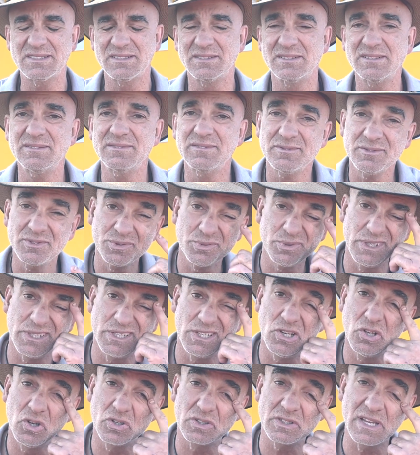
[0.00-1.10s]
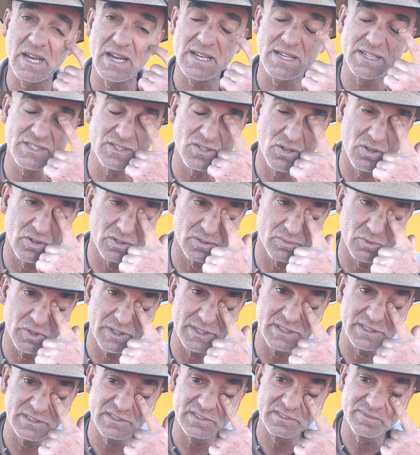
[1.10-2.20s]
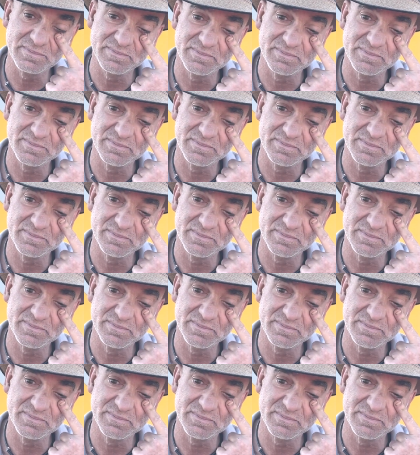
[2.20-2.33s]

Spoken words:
and it was really long days, long weeks.